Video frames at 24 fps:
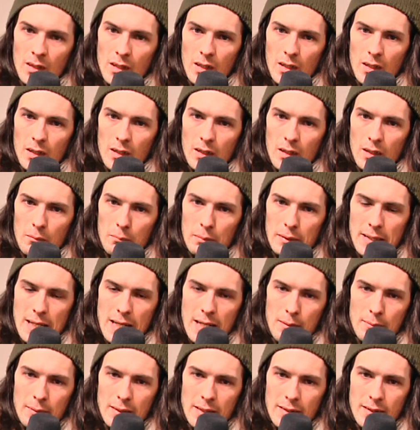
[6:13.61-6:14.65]
But then
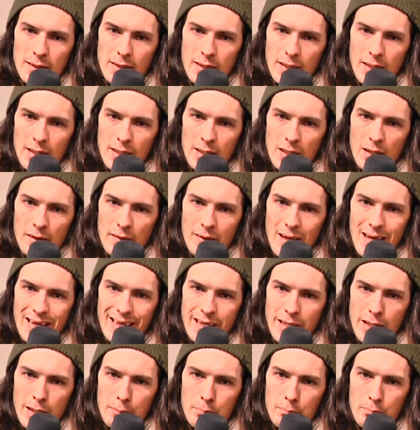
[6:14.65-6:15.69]
I'm going to dig in on that
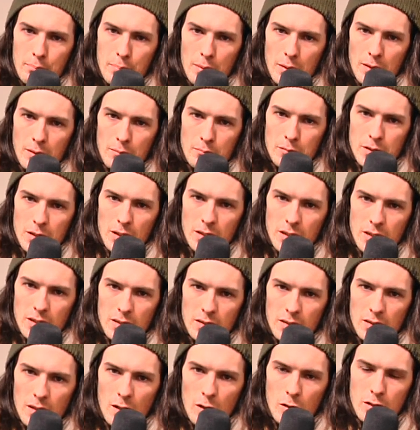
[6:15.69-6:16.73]
hip berm
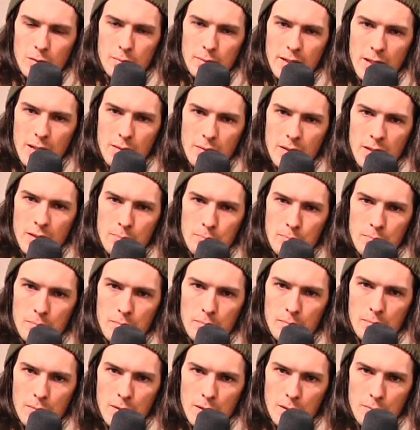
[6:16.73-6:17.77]
junction. Ultimately, that hip
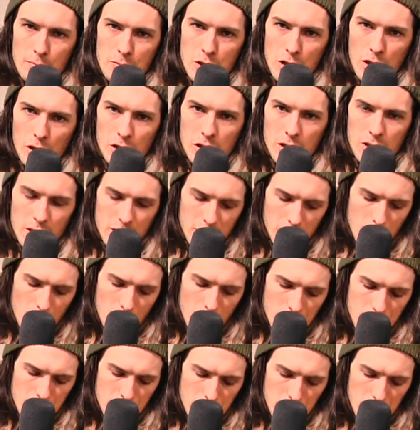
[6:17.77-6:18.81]
berm junction is
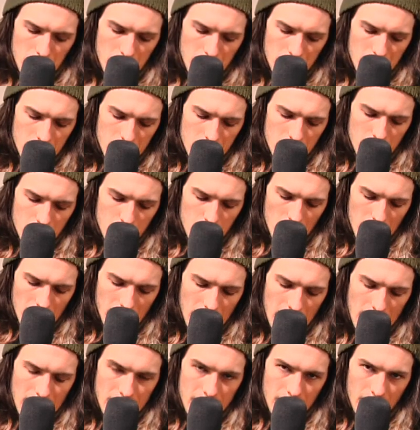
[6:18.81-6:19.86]
going to be just a
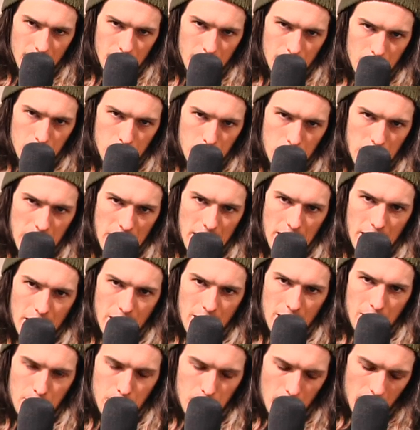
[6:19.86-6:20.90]
gigantic, big
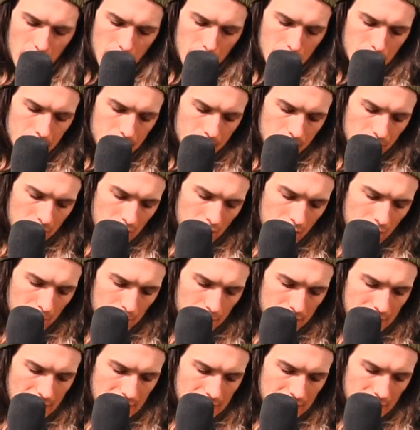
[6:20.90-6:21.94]
berm.
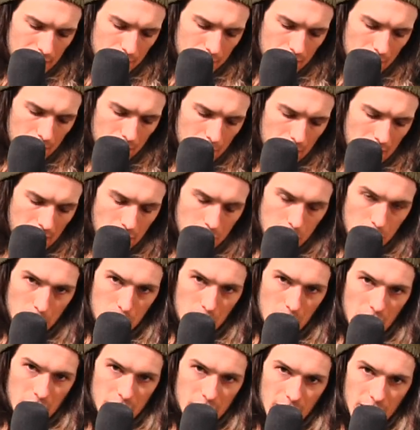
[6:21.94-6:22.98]
But that's going to be a major
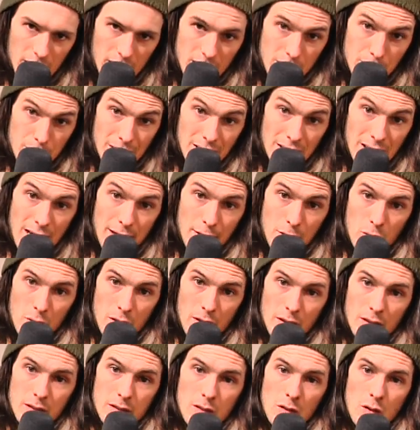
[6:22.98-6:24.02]
project, and it's going to be a lot of
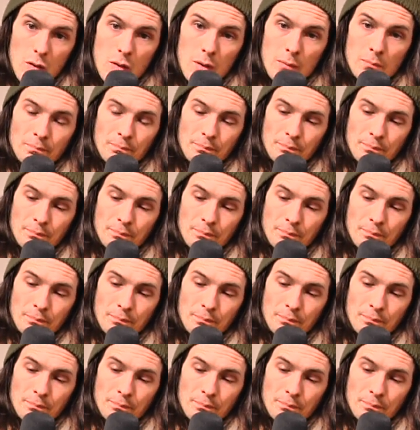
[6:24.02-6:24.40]
work. So